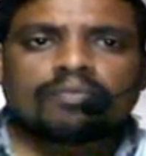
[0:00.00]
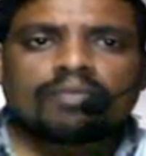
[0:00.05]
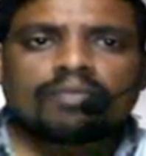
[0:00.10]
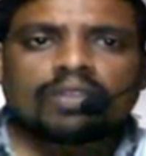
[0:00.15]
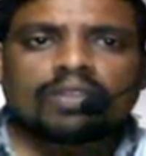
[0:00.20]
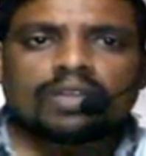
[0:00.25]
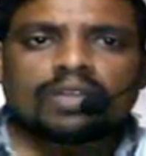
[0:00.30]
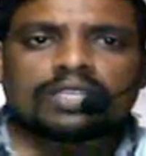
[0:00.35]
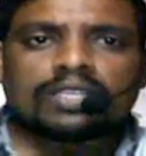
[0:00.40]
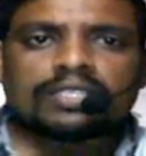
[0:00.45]

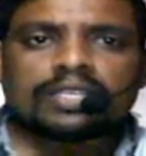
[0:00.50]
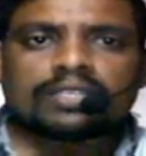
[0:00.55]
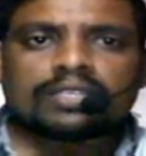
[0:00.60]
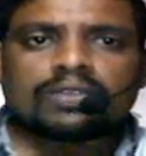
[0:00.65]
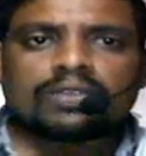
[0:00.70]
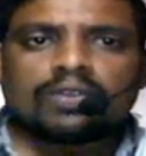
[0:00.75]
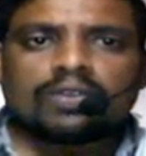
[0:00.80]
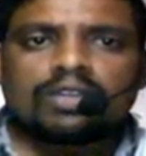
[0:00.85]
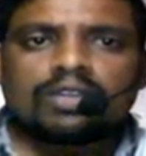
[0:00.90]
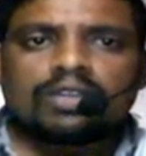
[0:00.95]
What is that
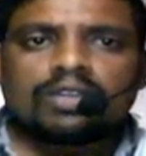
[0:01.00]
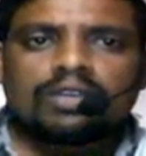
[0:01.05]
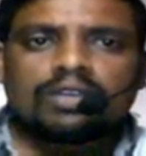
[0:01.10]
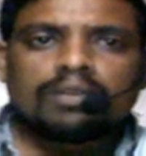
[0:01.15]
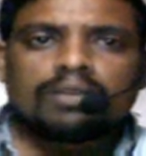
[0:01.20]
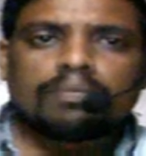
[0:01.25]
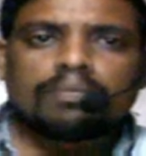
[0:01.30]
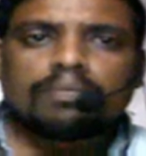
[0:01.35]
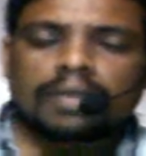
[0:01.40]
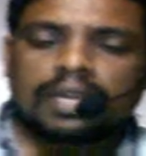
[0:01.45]
called?
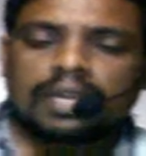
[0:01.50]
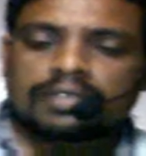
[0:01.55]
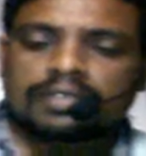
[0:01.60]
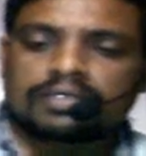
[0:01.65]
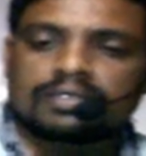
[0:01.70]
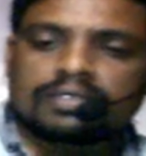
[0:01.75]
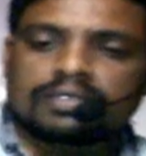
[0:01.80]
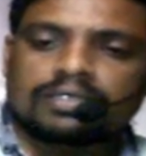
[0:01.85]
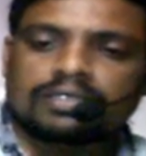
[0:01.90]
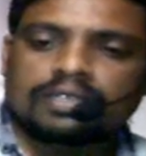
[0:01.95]

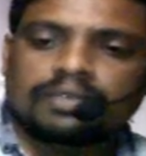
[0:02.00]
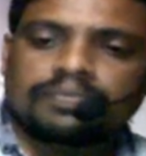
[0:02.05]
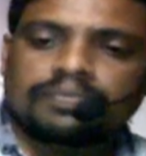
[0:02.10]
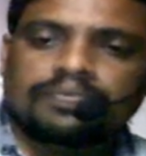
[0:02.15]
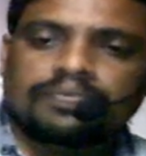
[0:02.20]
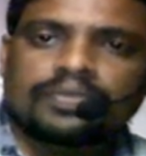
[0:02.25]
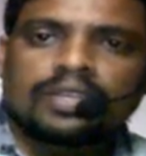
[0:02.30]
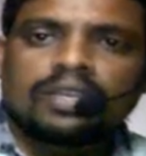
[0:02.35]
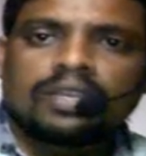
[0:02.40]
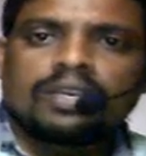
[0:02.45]
Placenta.
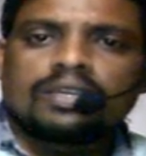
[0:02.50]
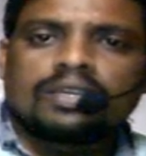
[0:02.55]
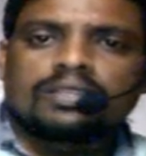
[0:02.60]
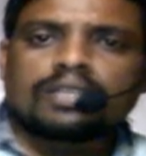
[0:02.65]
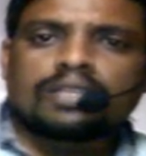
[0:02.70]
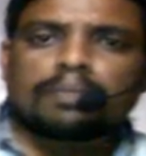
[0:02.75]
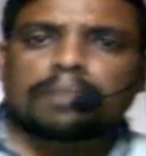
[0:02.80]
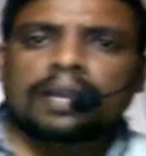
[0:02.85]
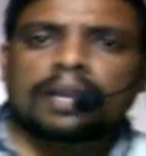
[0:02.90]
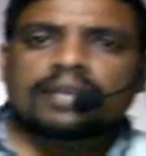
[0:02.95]

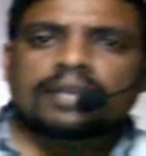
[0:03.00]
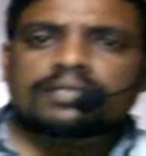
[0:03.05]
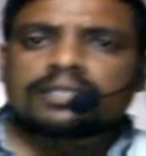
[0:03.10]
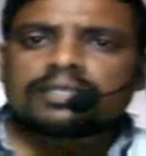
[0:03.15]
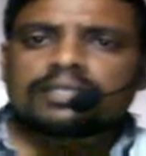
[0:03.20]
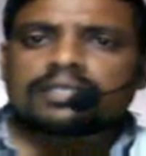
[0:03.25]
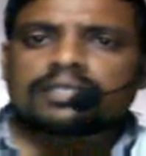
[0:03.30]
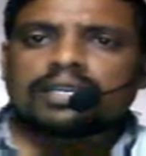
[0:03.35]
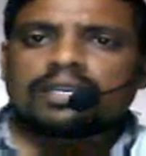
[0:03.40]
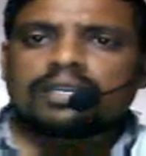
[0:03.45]
The
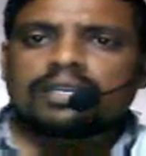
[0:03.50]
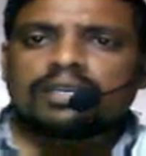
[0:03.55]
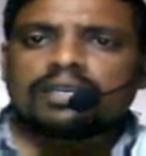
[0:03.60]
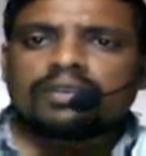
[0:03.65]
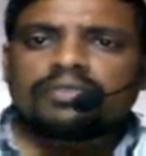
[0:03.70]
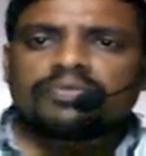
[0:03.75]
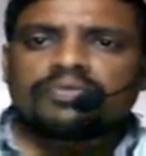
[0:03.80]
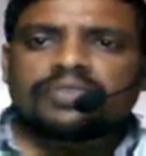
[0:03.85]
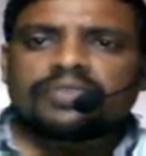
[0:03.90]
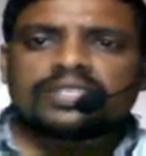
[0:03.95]

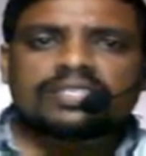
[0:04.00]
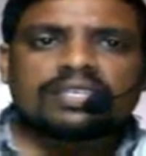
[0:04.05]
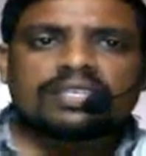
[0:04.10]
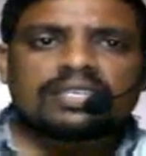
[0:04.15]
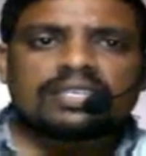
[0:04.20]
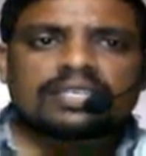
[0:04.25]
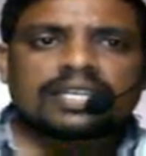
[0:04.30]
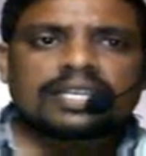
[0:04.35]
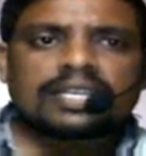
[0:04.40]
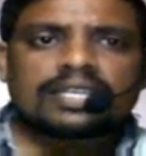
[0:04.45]
placenta
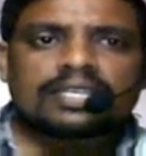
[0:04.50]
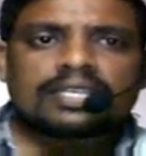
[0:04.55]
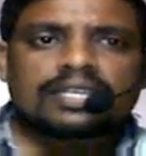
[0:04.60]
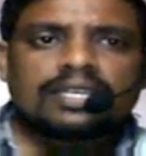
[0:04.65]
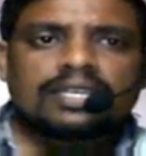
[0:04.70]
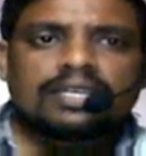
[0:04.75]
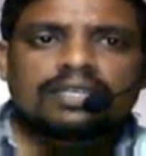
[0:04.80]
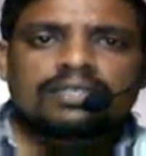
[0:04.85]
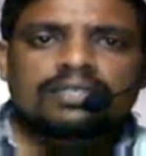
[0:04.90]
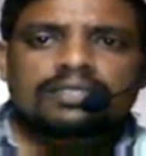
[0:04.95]

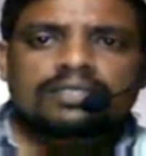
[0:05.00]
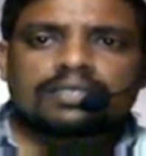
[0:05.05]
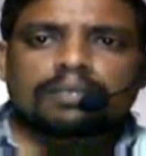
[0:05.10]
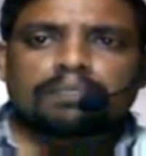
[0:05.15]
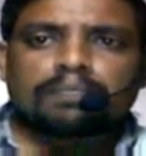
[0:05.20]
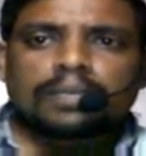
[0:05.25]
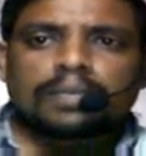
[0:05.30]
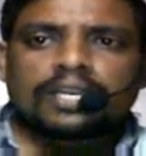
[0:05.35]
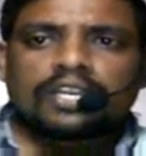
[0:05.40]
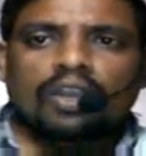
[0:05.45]
facilitates
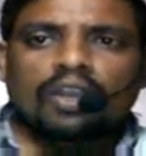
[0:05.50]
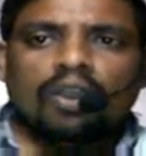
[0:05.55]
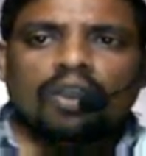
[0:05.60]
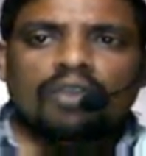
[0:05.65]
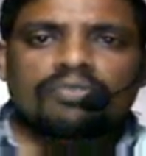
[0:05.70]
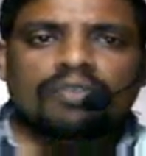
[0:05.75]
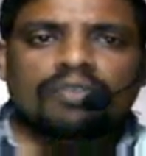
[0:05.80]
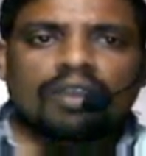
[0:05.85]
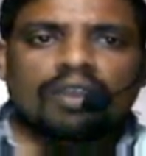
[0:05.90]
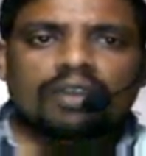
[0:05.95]
supply
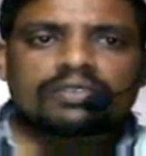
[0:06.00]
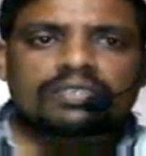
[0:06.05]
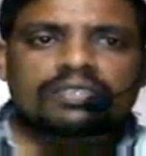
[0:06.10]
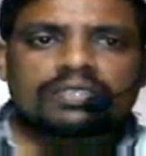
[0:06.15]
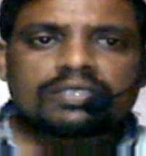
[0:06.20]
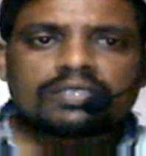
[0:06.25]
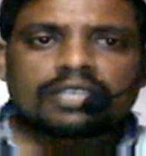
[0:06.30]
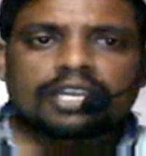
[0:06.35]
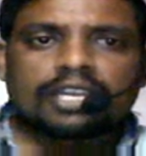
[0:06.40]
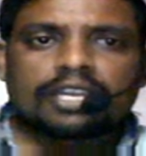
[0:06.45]
of
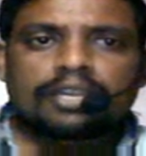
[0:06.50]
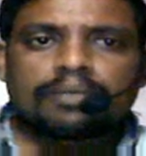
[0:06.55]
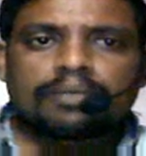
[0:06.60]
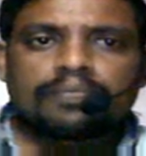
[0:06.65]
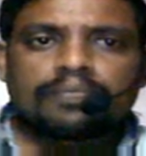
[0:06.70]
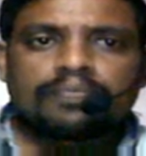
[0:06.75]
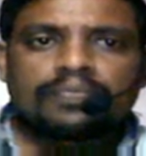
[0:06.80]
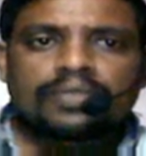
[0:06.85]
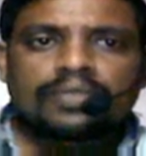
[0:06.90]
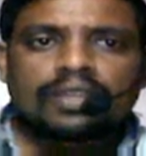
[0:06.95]
oxygen
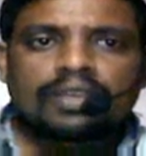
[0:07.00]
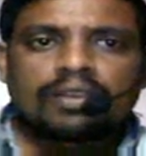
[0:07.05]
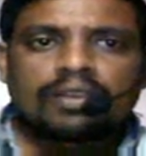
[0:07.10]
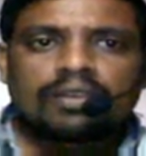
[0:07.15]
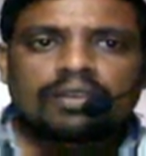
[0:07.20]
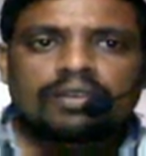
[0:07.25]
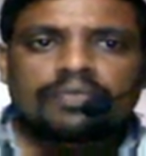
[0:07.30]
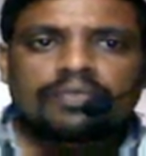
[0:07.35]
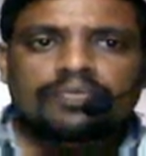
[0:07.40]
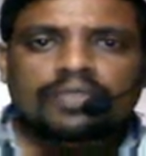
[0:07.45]

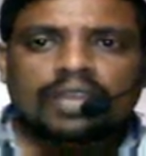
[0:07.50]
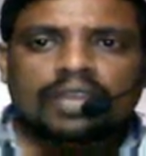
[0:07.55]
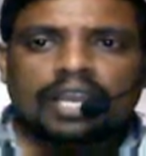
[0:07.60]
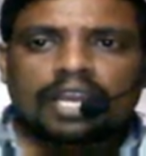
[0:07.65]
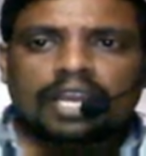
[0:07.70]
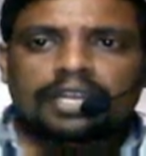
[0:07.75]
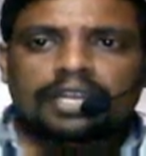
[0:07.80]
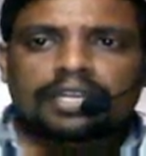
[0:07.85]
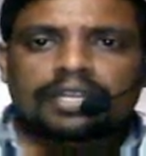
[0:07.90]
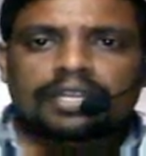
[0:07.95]

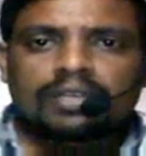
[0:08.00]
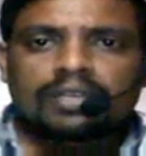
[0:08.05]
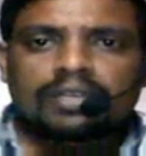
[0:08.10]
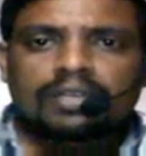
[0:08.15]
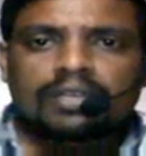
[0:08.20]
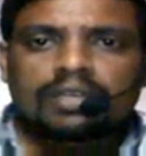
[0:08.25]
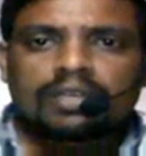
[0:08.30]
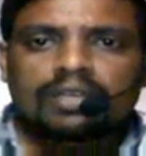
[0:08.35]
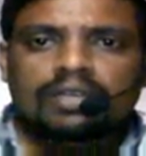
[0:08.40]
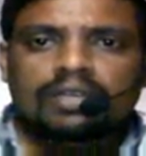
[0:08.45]

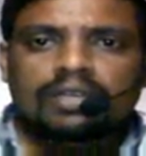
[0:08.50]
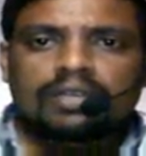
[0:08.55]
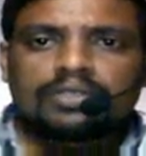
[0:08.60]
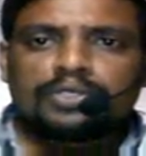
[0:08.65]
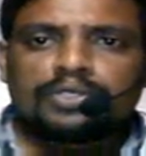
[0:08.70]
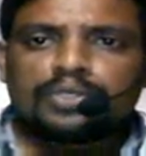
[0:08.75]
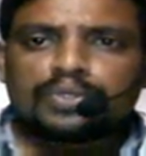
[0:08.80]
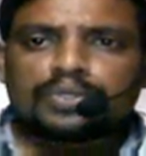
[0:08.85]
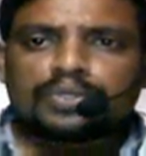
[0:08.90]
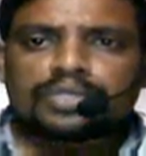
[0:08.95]
and
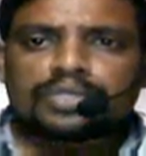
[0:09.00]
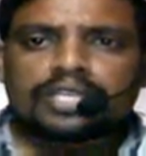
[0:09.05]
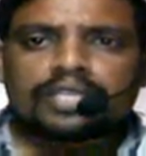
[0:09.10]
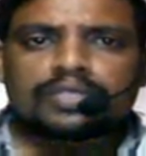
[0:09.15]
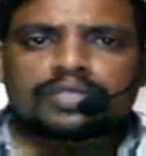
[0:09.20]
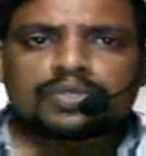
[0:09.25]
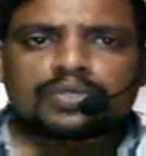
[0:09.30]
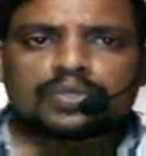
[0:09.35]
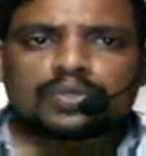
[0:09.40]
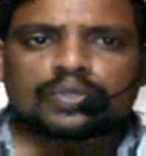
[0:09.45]

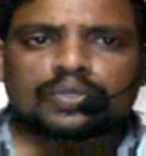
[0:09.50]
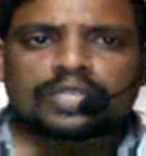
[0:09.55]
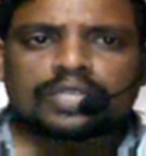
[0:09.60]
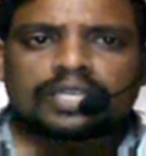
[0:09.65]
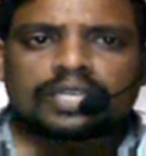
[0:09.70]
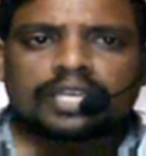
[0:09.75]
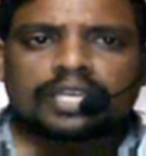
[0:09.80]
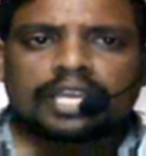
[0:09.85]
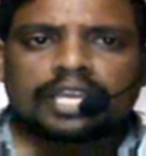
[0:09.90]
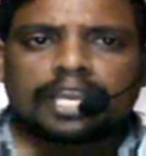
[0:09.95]
nutrients to the
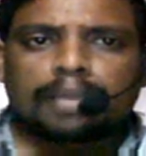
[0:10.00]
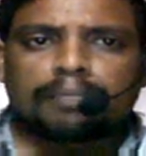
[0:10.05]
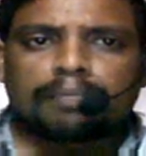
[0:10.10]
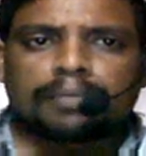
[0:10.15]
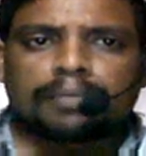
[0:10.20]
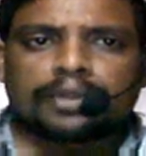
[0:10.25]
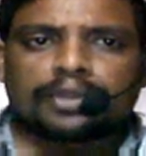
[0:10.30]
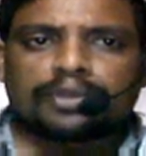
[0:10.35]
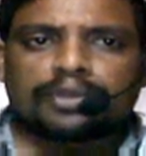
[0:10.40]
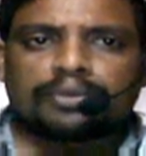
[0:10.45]

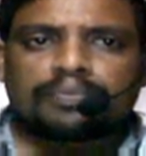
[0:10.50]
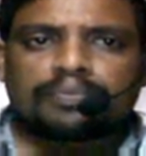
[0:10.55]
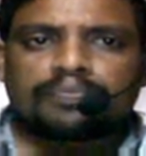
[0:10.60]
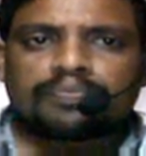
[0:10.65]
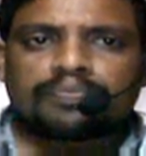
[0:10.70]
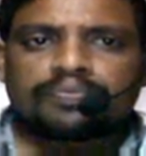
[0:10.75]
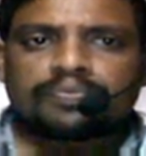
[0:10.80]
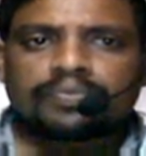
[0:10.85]
embryo.